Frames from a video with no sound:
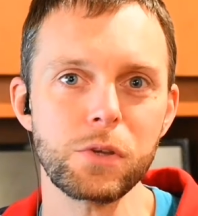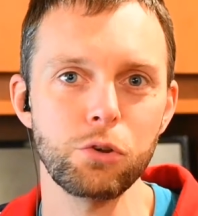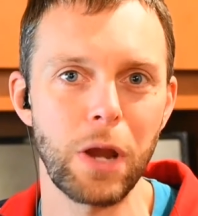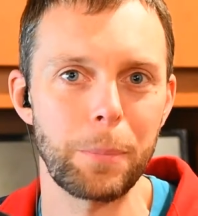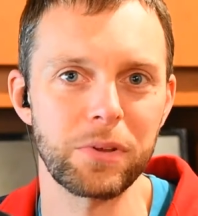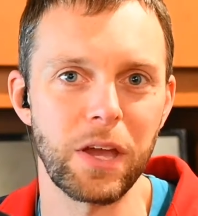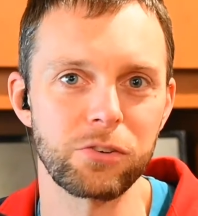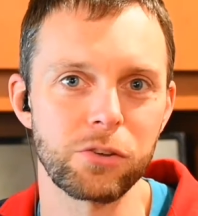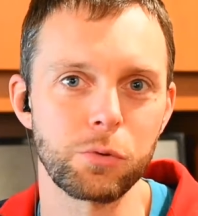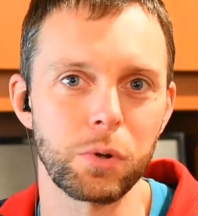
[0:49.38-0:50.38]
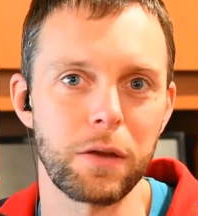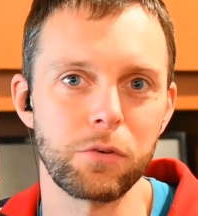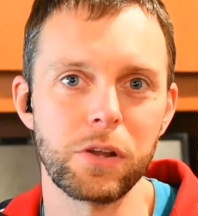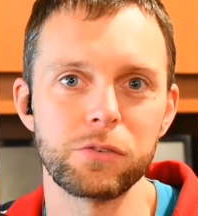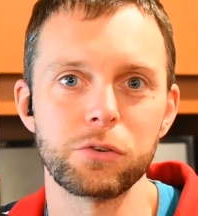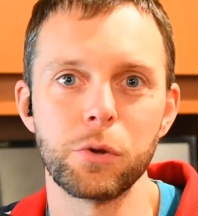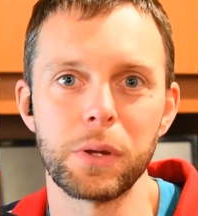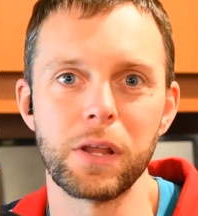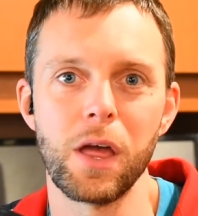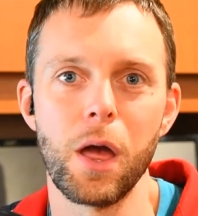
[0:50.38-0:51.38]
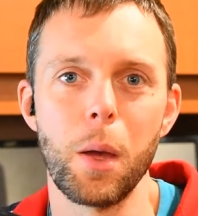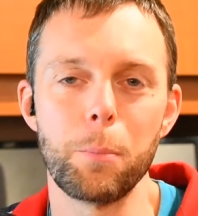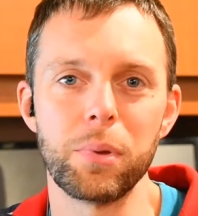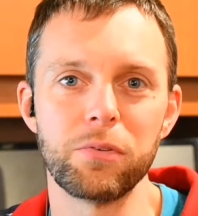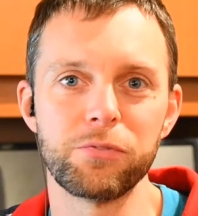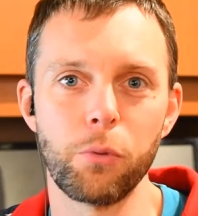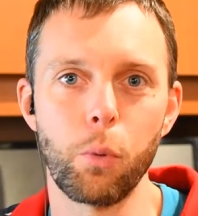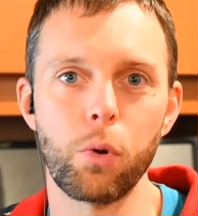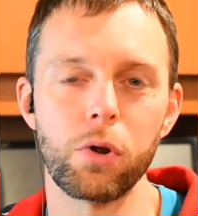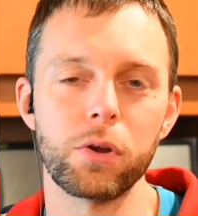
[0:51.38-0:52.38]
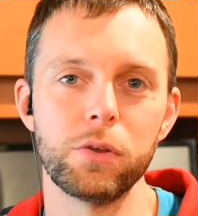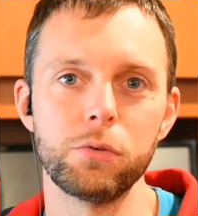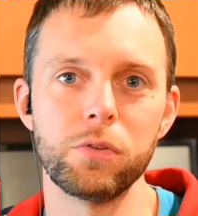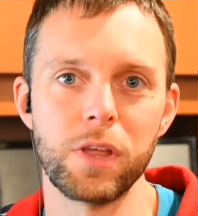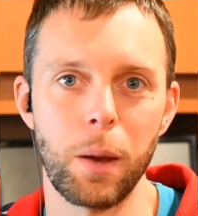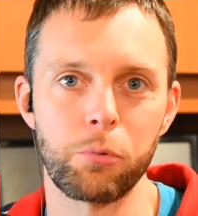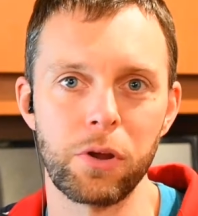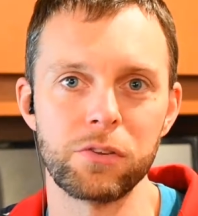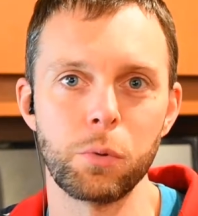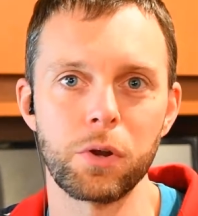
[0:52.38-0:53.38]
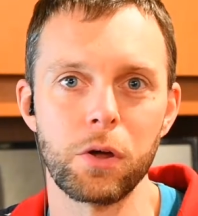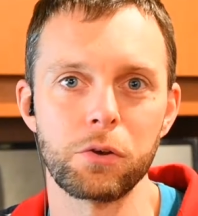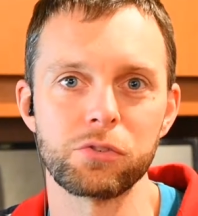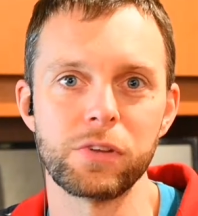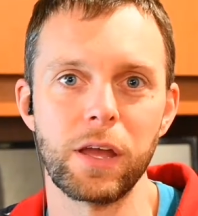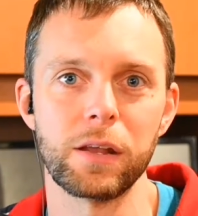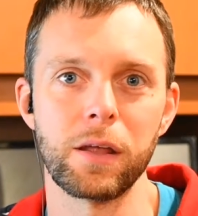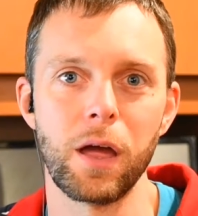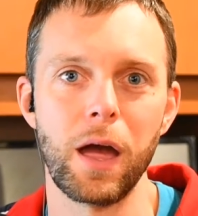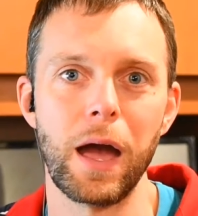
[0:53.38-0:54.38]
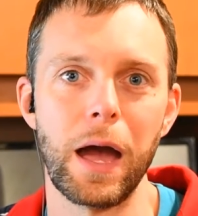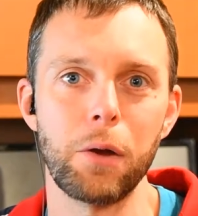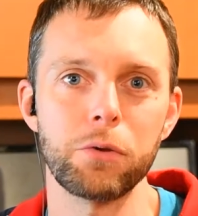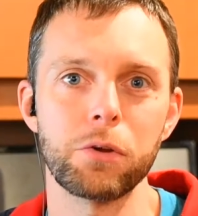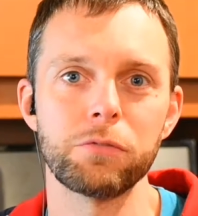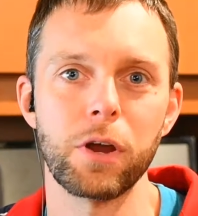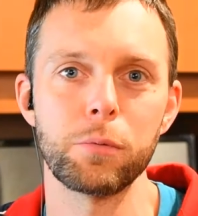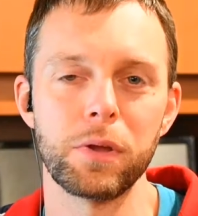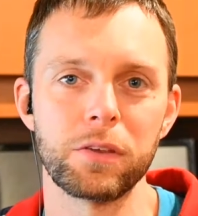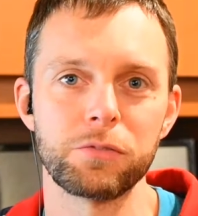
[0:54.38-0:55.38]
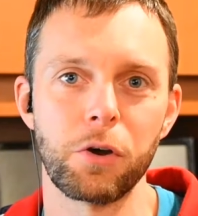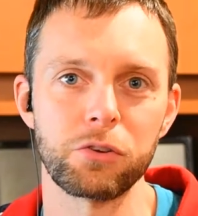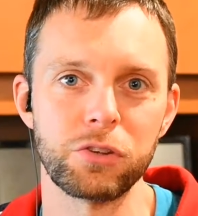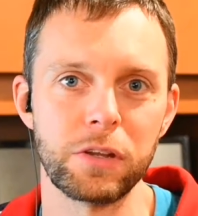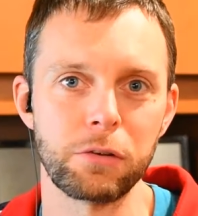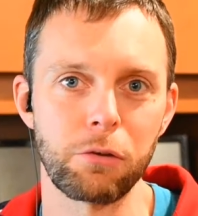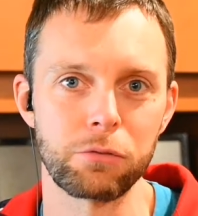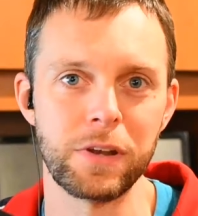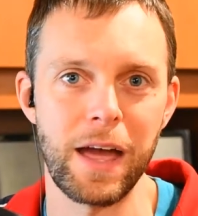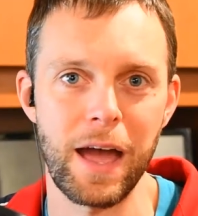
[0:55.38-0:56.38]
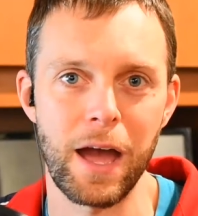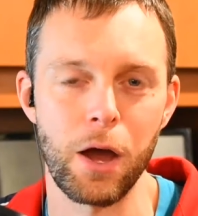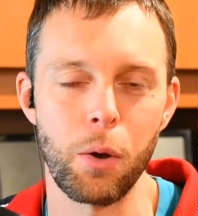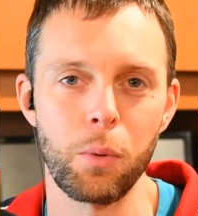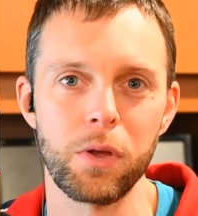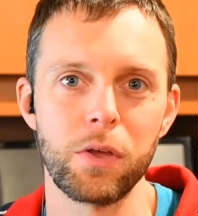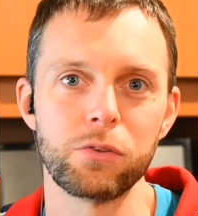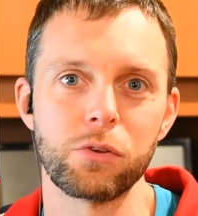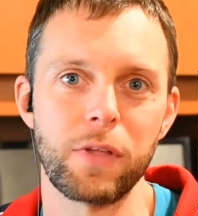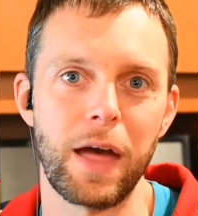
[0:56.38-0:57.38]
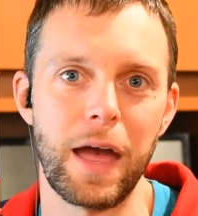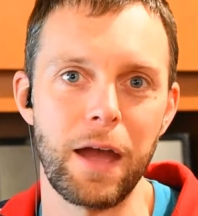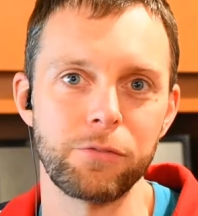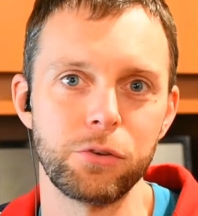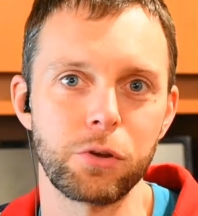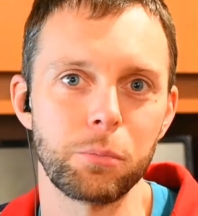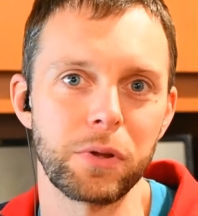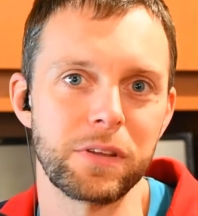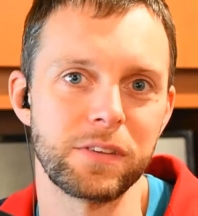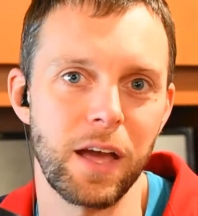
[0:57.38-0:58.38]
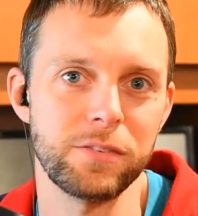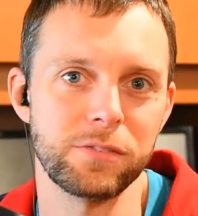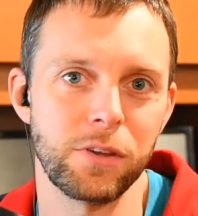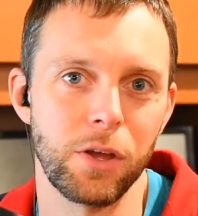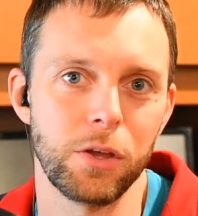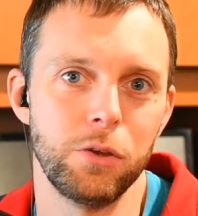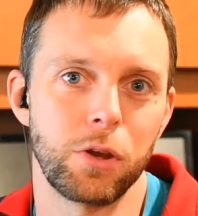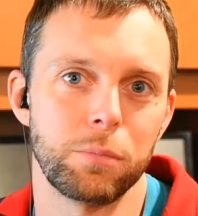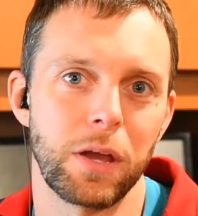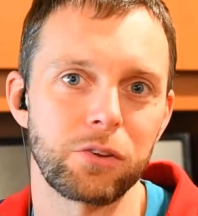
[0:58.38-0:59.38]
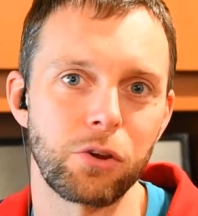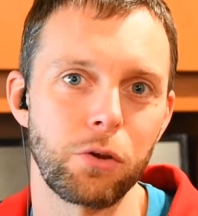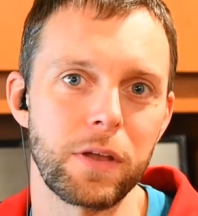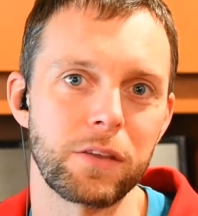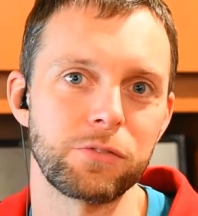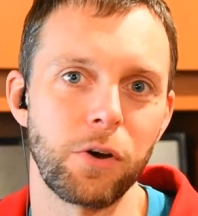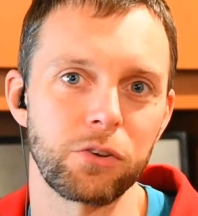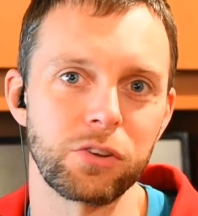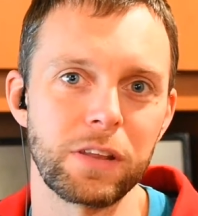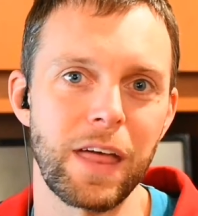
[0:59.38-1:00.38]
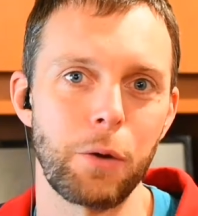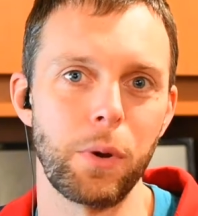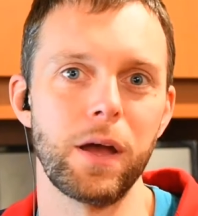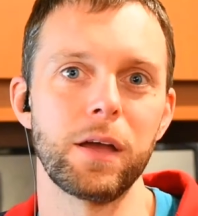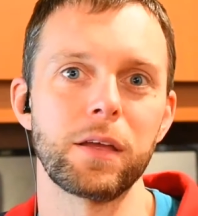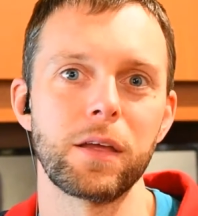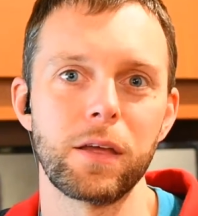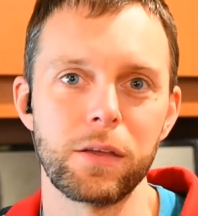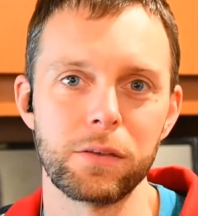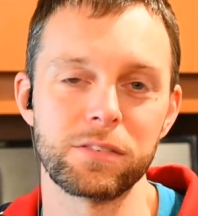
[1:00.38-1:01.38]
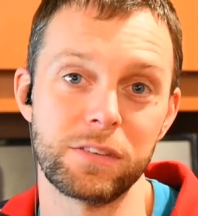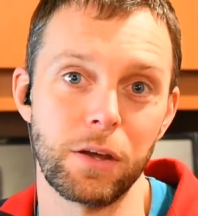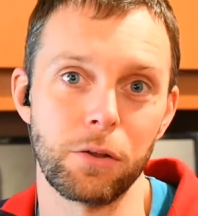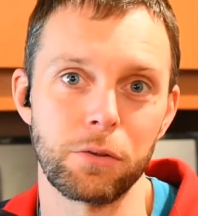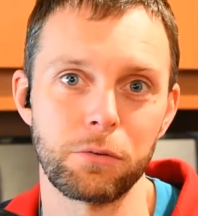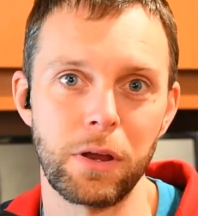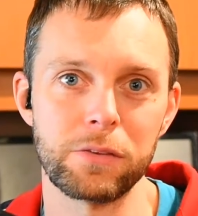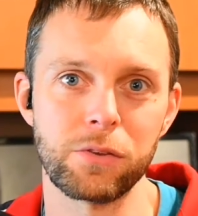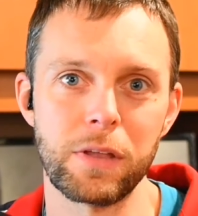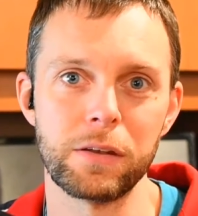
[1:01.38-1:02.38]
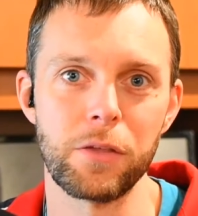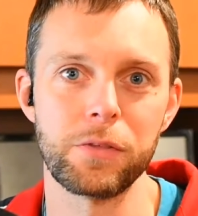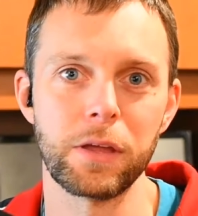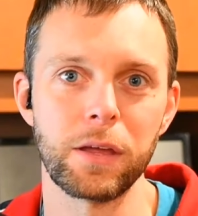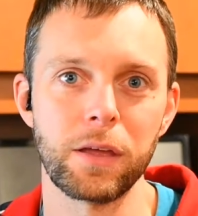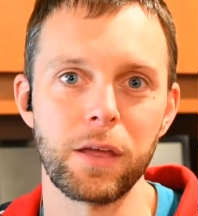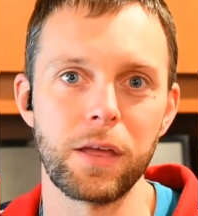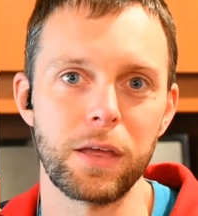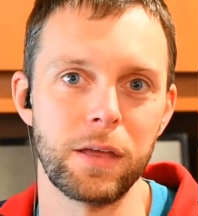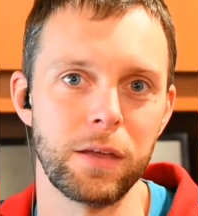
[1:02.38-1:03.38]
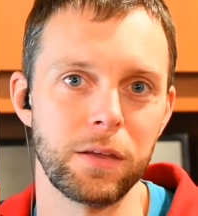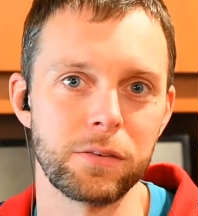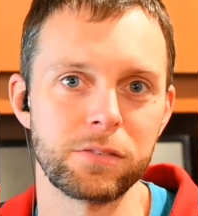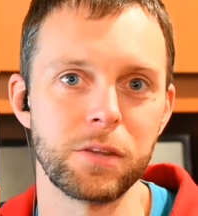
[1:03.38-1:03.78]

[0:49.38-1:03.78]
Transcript: your applications, whatever it is you're doing, before you do the upgrades. You want to understand how your environment is functioning now so that after you complete the test, you can make sure that it's functioning that way still, right? So that nothing is